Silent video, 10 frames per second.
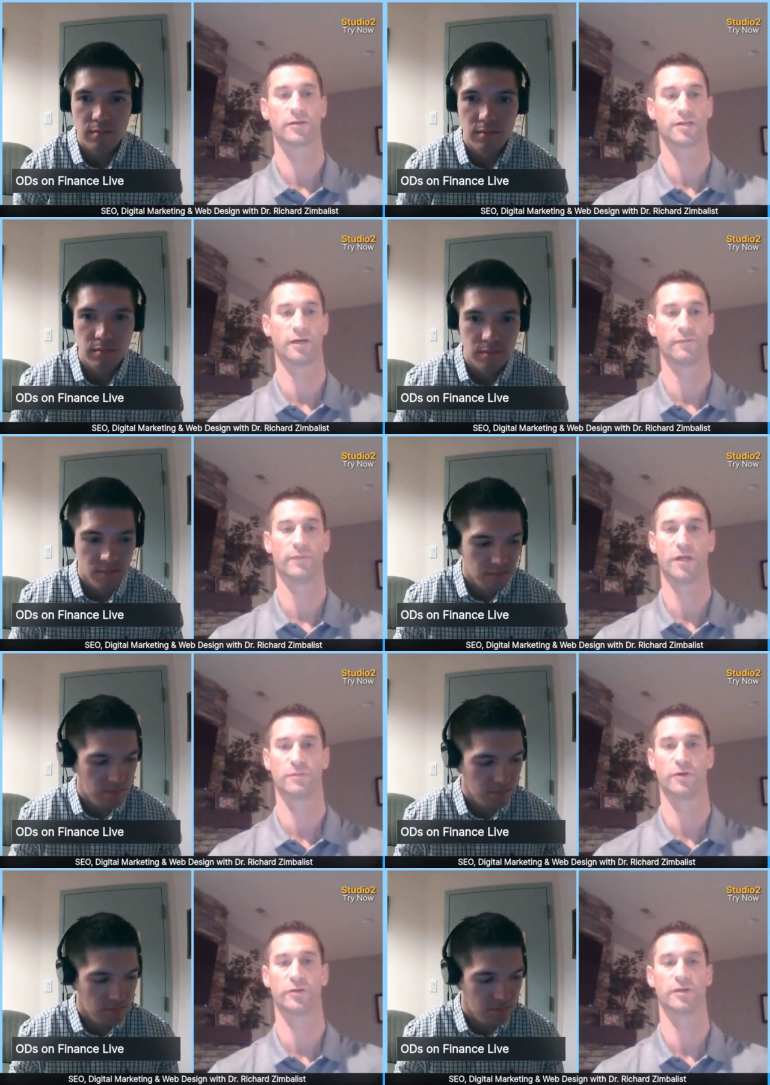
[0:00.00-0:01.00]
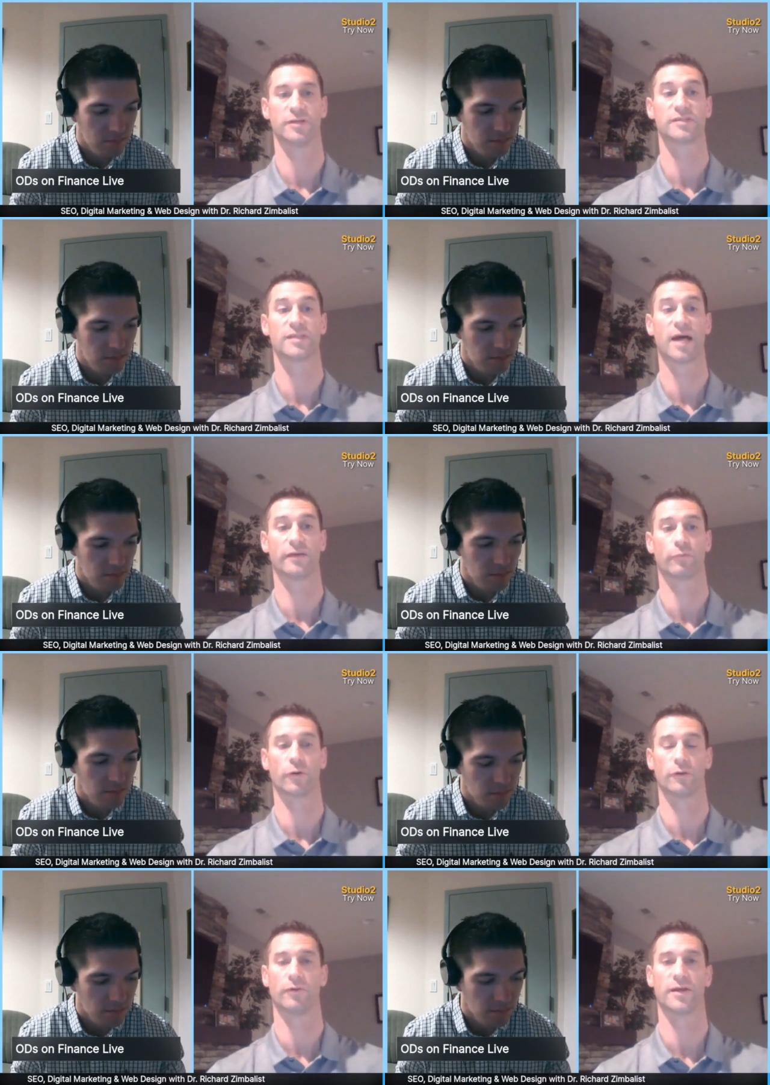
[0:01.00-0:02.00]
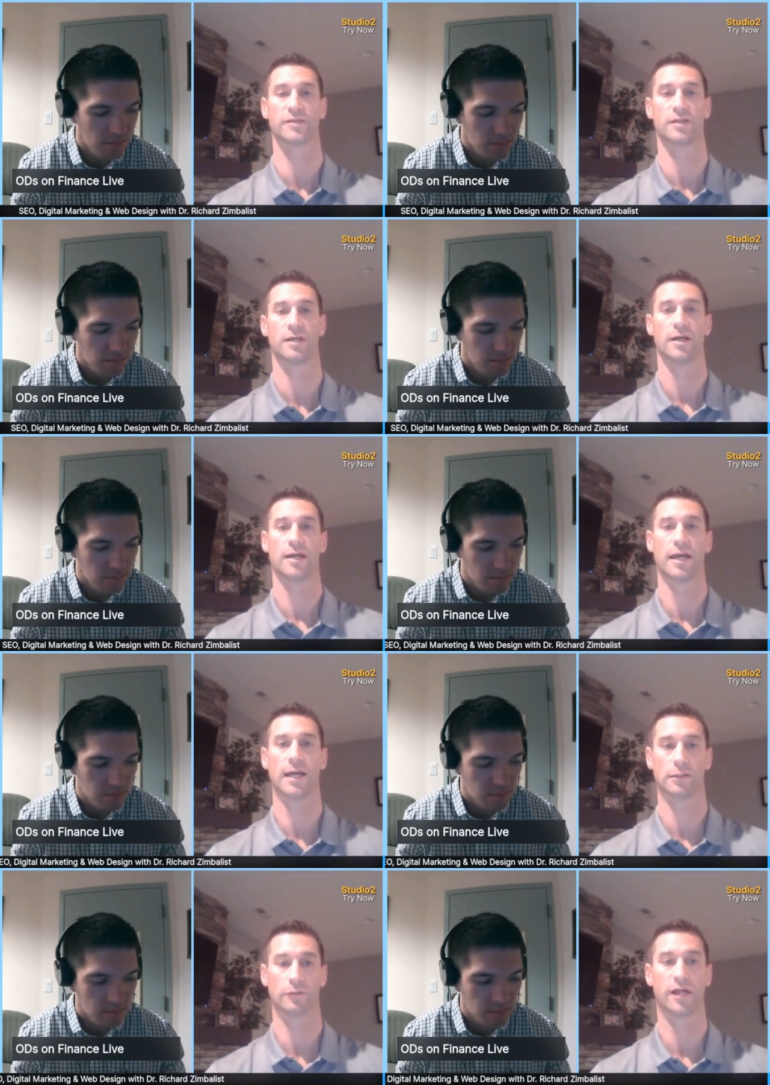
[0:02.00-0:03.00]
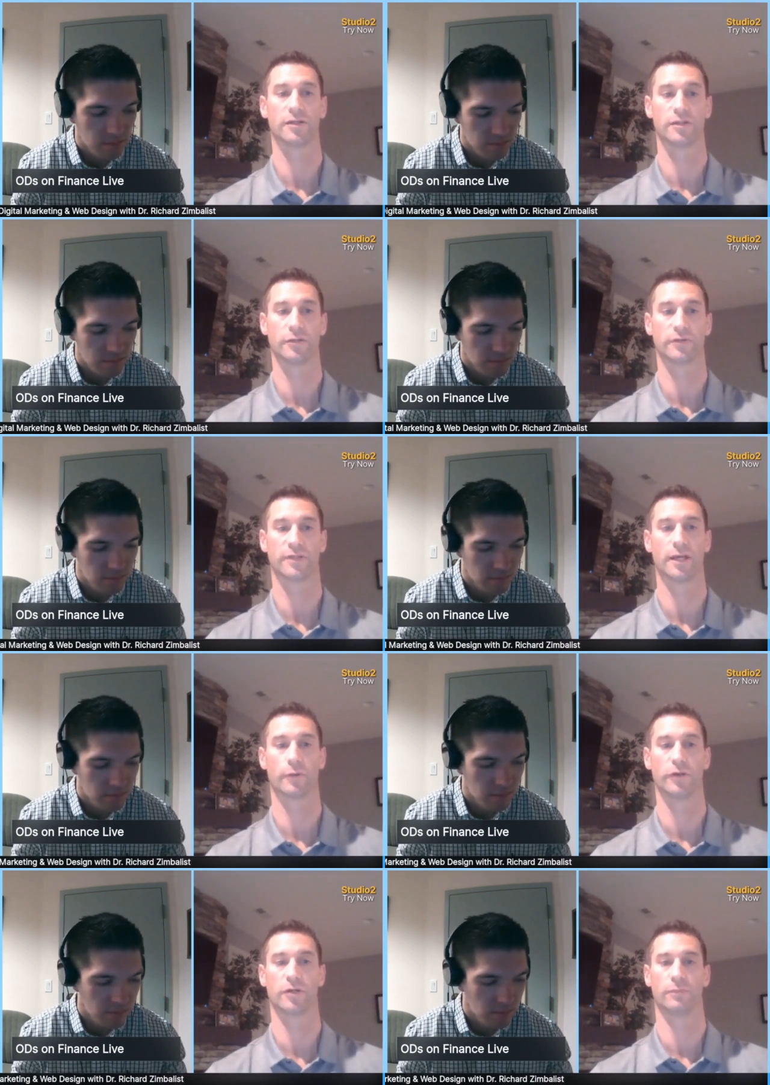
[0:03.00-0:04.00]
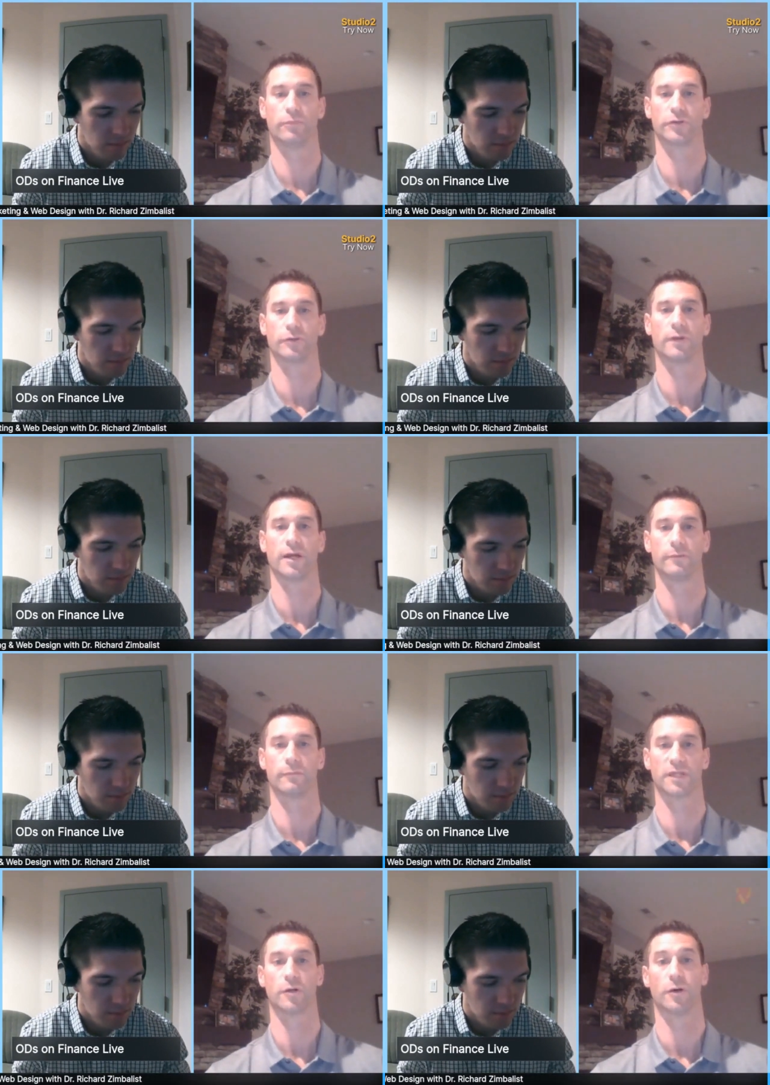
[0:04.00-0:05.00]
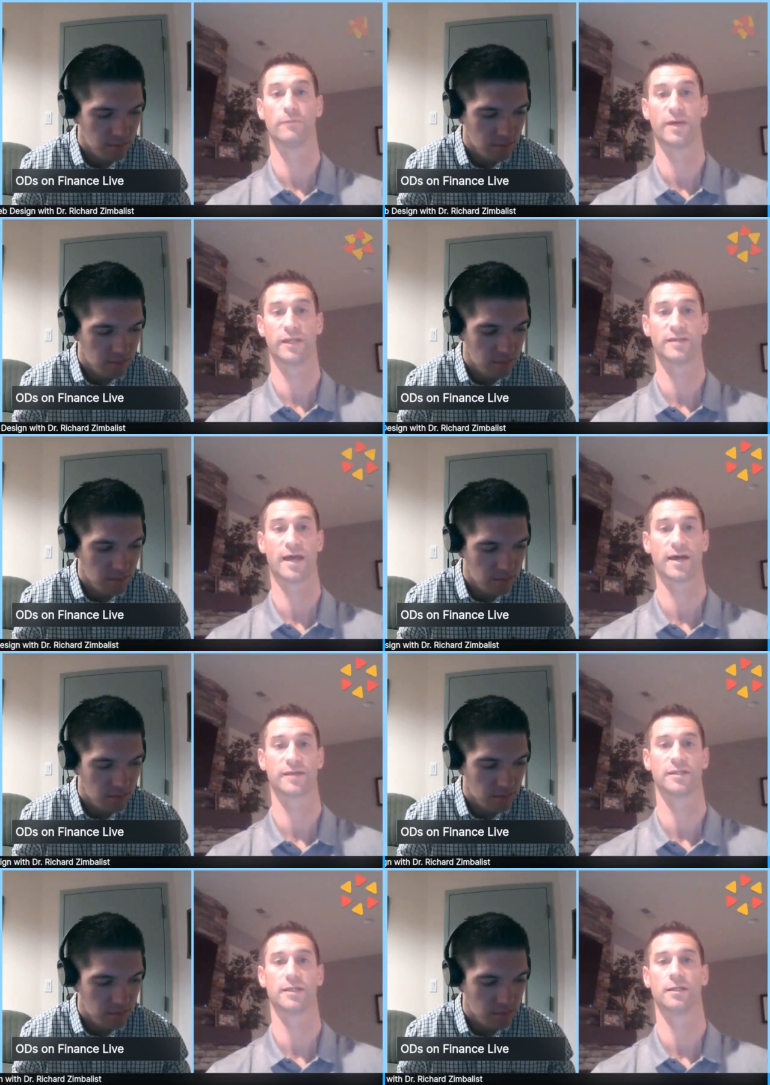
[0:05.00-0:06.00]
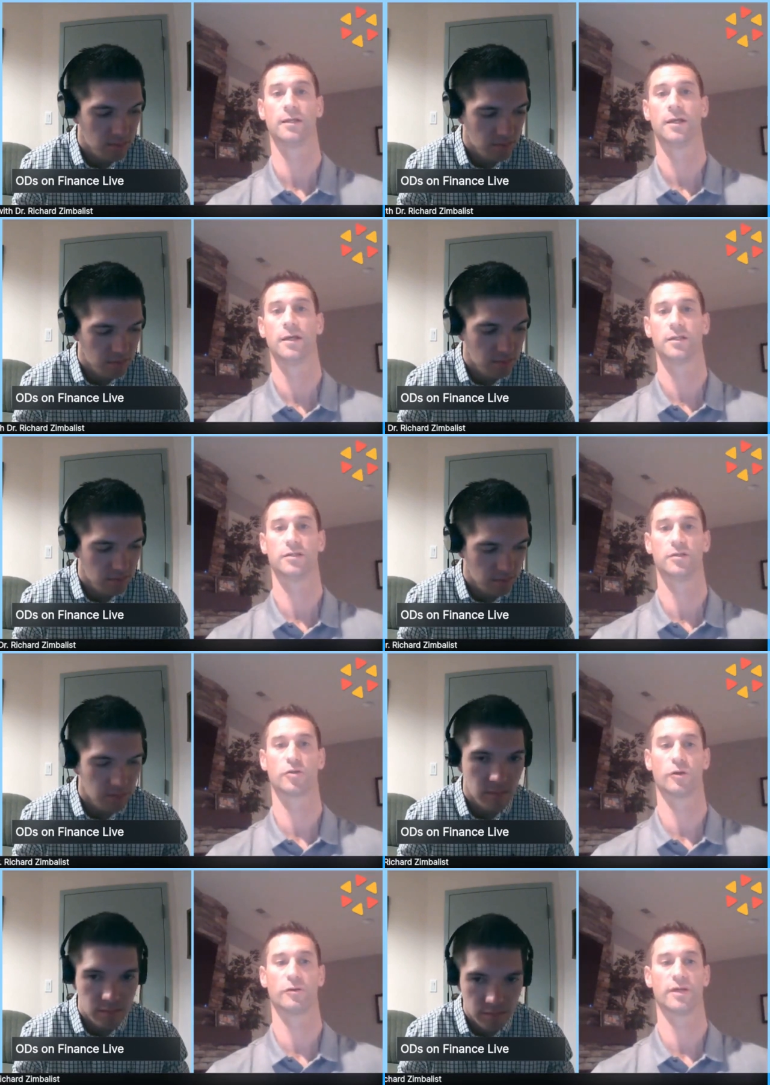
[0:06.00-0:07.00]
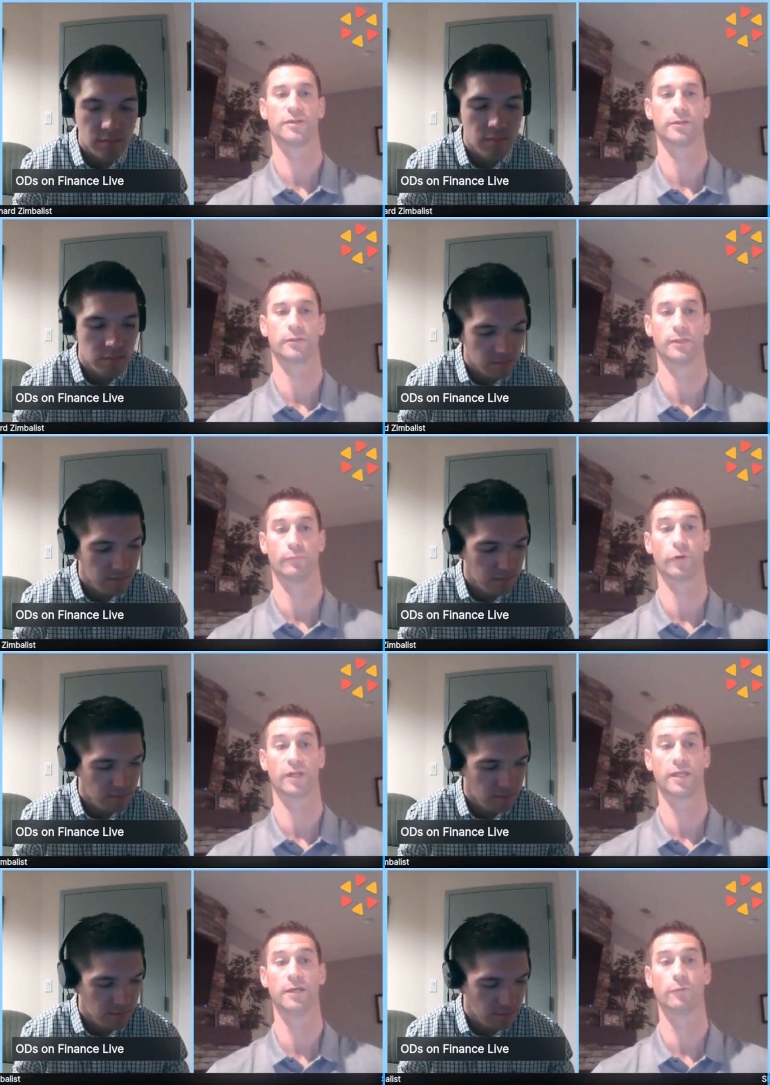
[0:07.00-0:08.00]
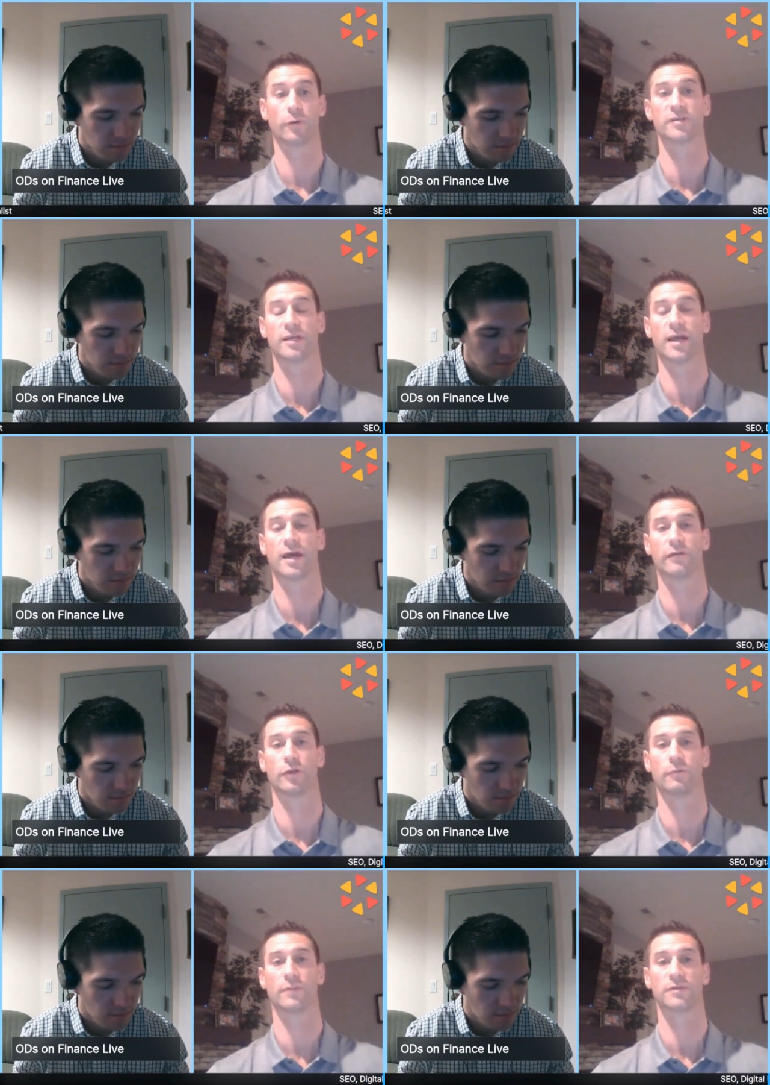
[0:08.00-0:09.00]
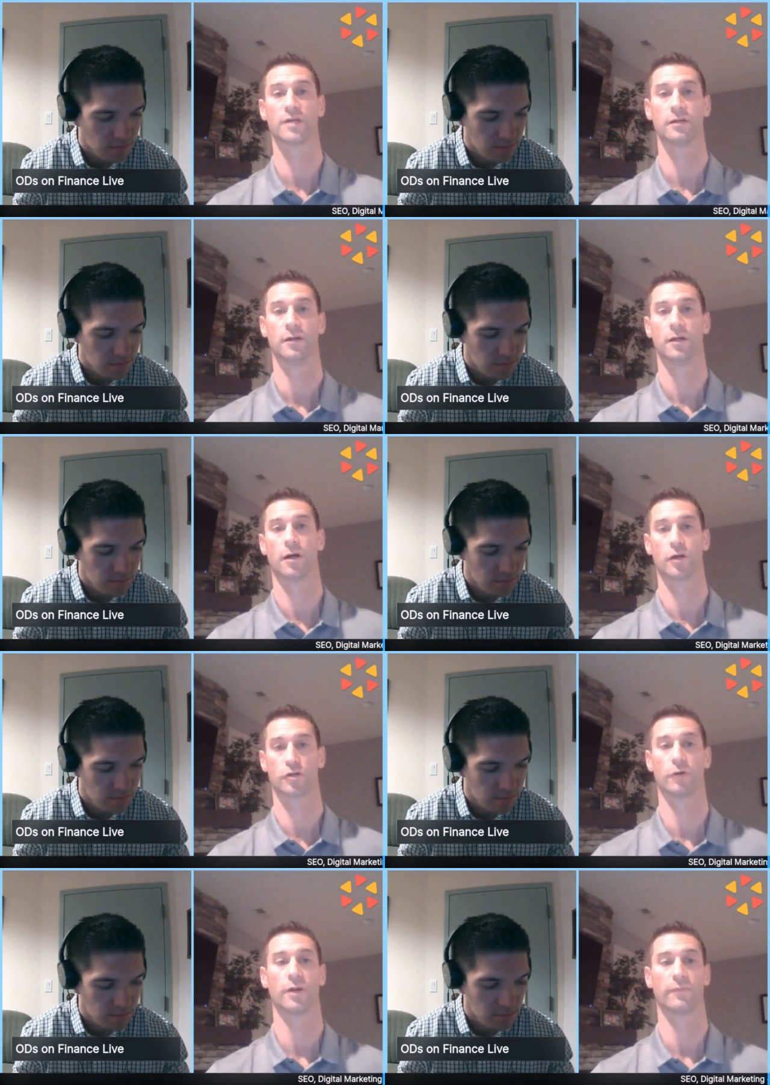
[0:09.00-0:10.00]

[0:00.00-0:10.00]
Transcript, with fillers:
Speaker 1: yourself a page builder inside of WordPress and learn how to do it there, where you can put the right what they call meta tags in to ensure that the important keywords that you have on your website are showing